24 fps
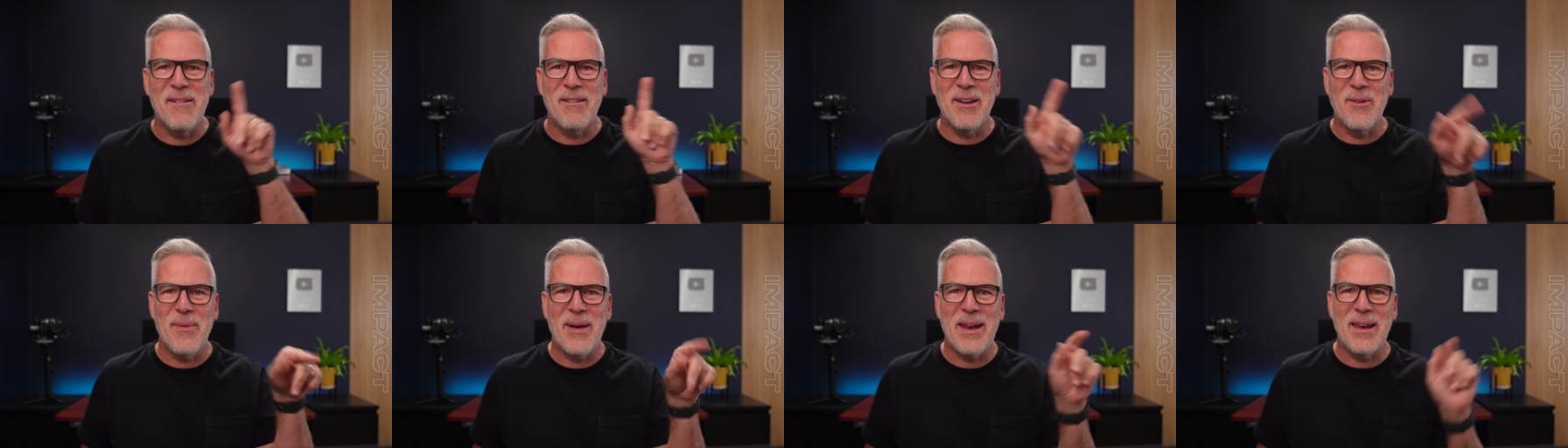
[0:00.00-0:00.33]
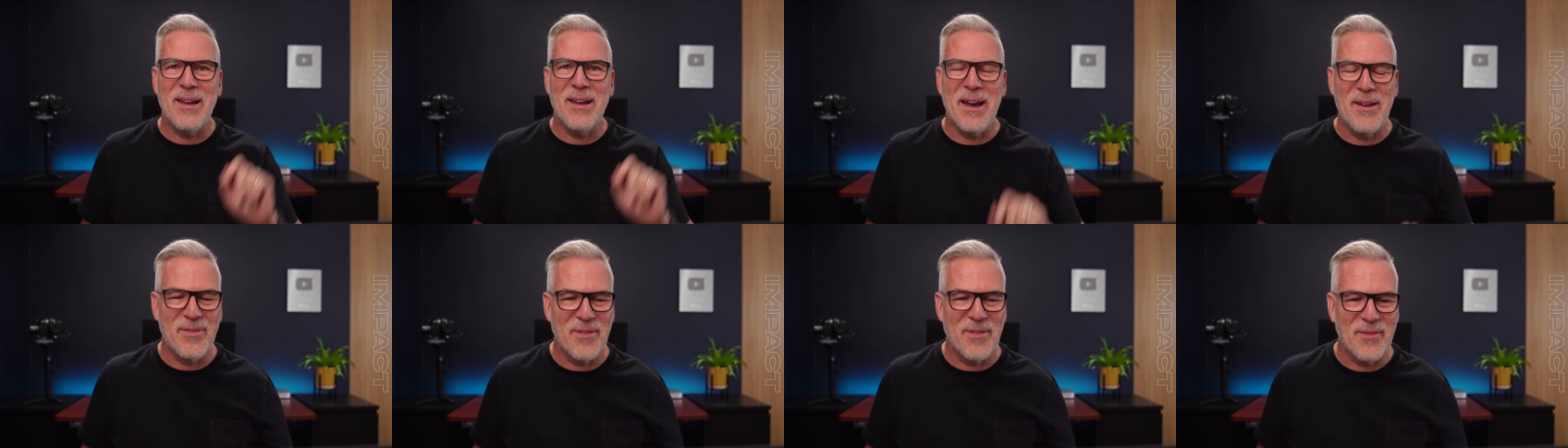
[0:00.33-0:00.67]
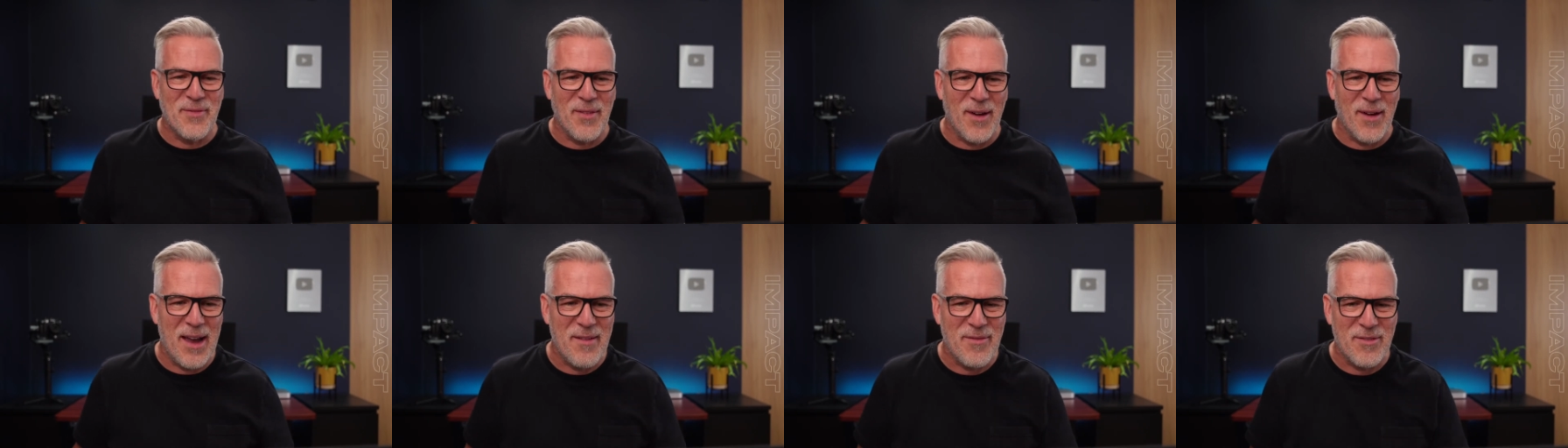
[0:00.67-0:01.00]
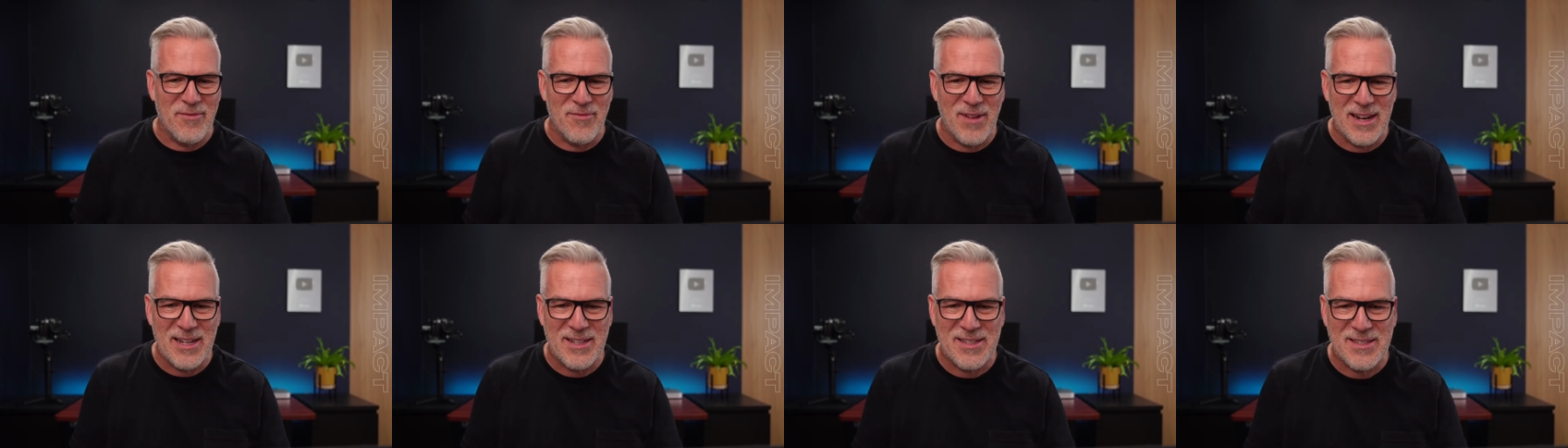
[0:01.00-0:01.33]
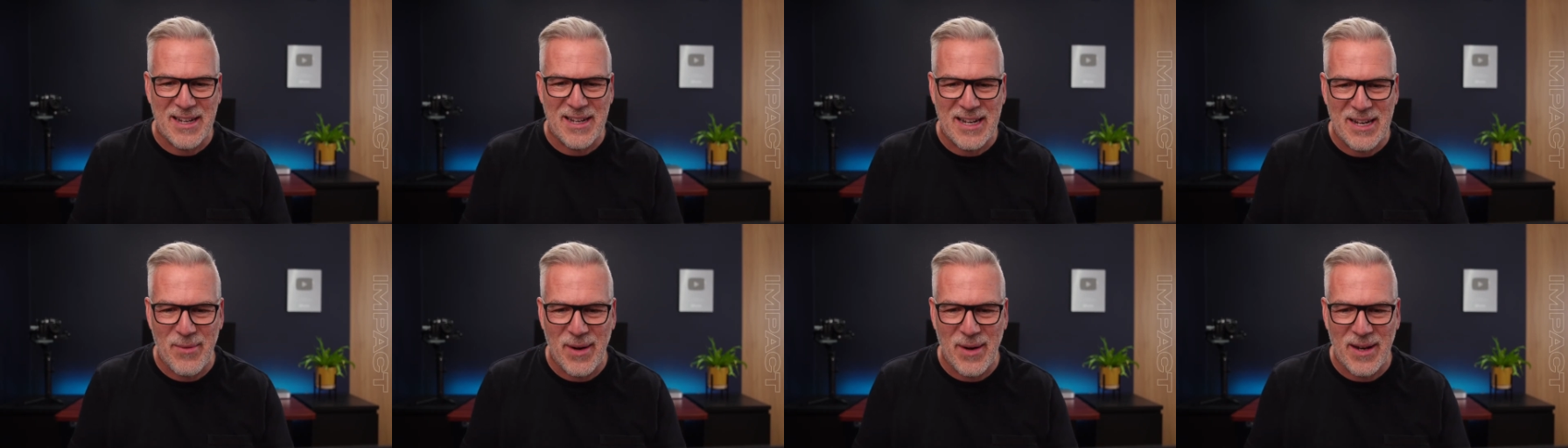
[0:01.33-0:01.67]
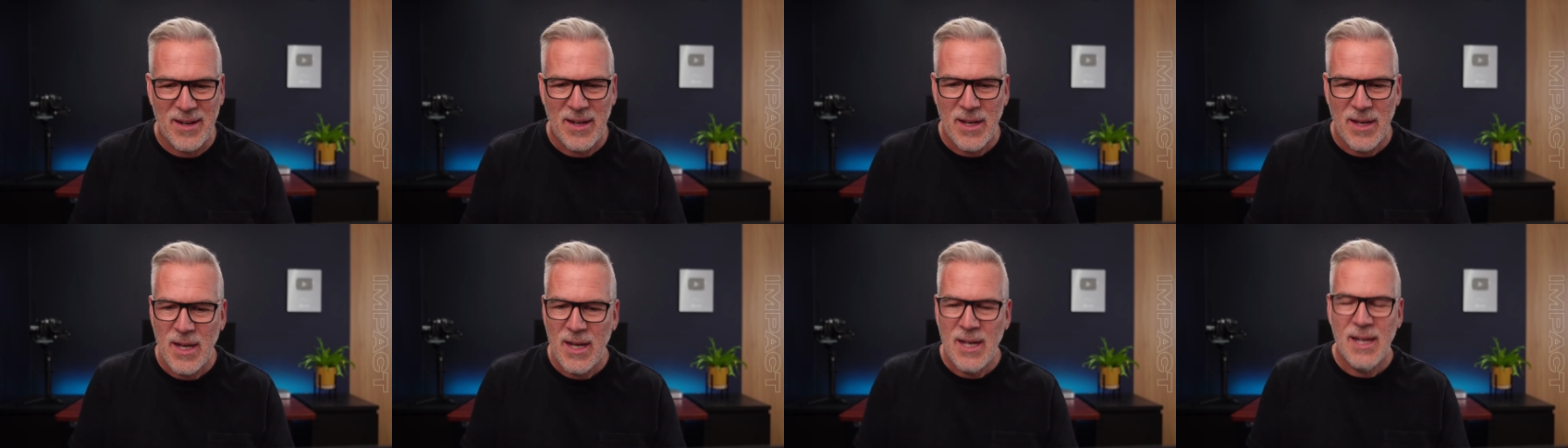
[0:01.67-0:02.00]
and I went live at five and Rach suddenly went,
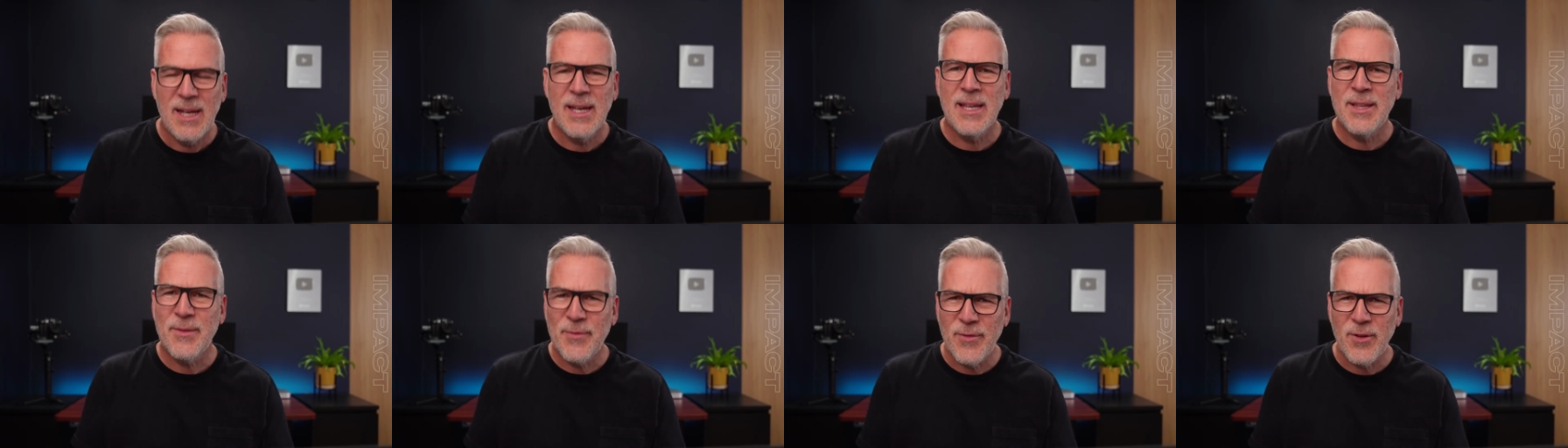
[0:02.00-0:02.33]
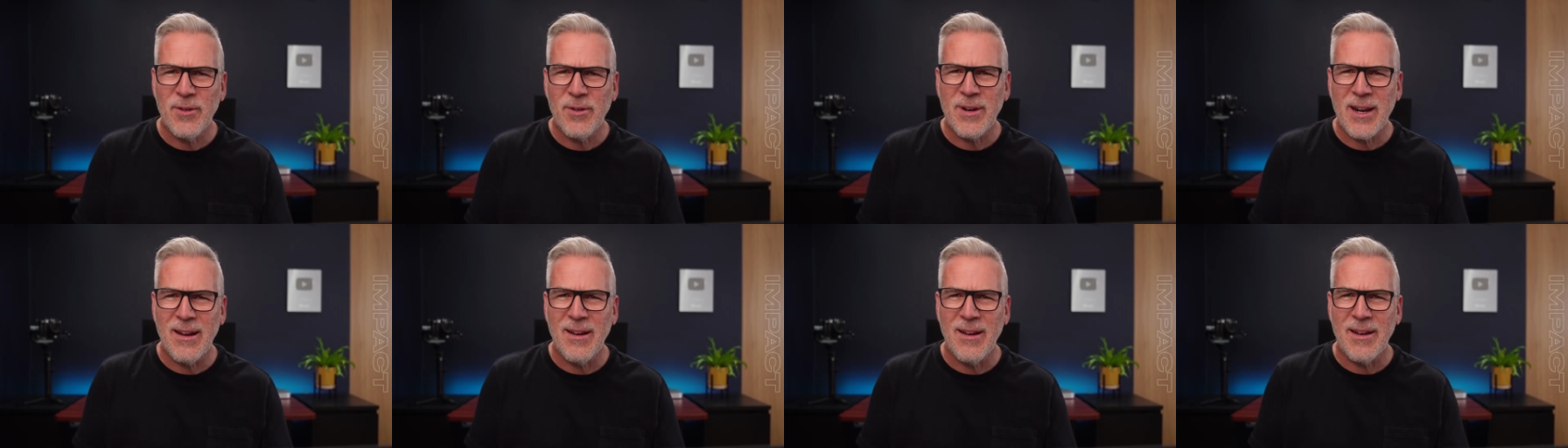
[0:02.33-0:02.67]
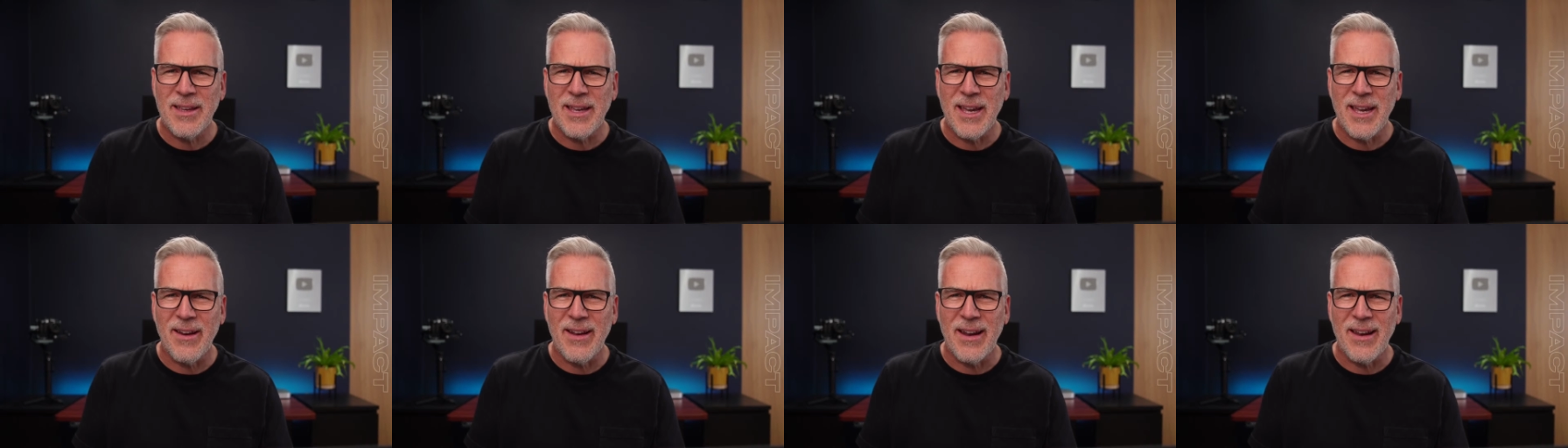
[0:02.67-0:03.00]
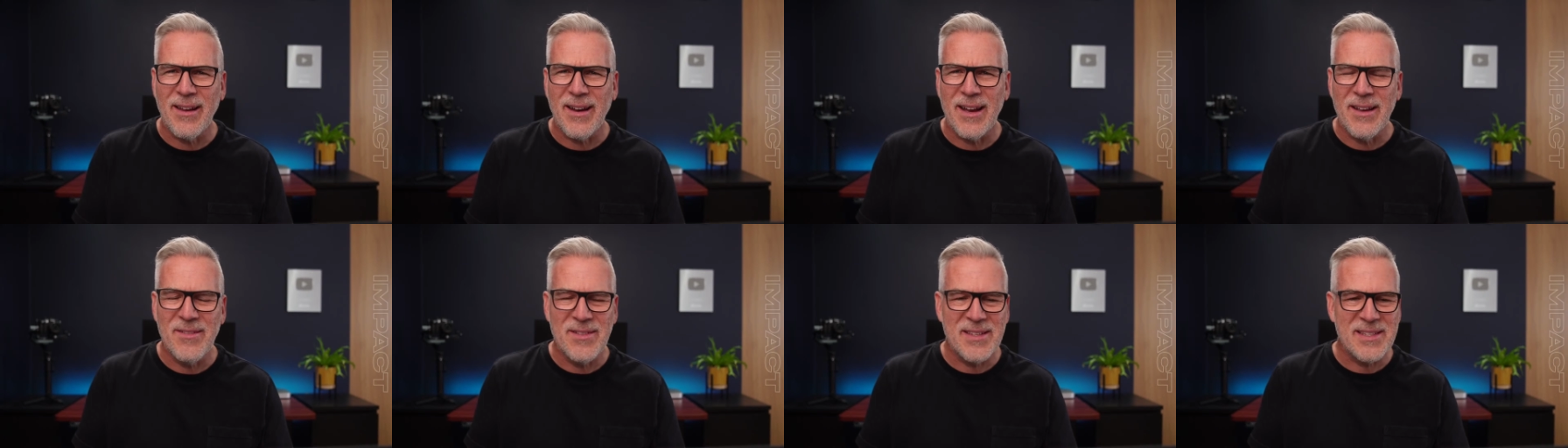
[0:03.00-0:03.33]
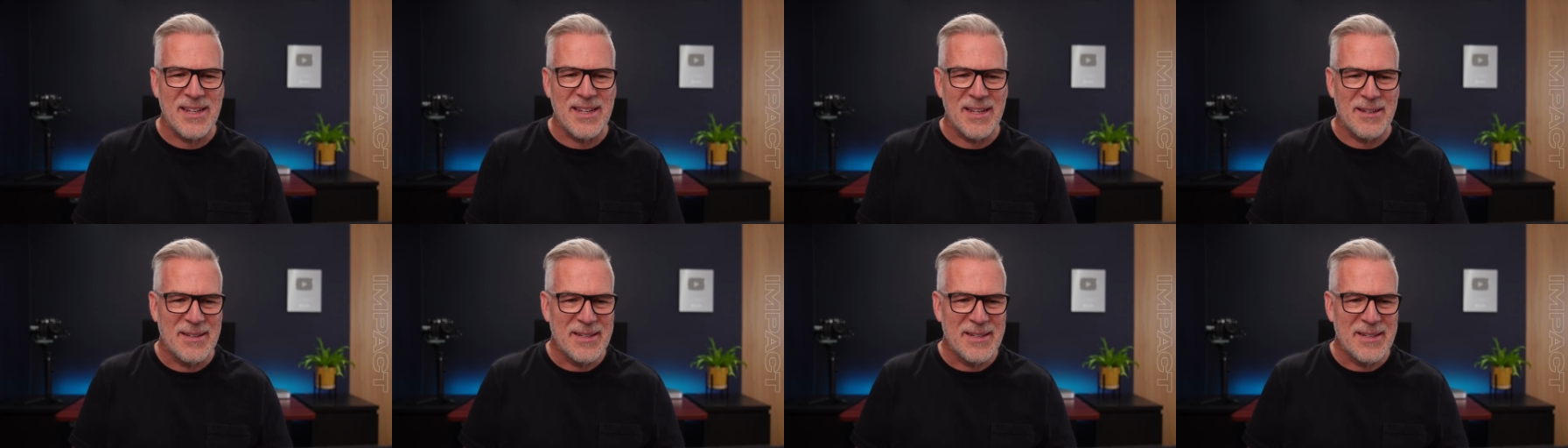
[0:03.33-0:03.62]
it's four o'clock you're going live, isn't it?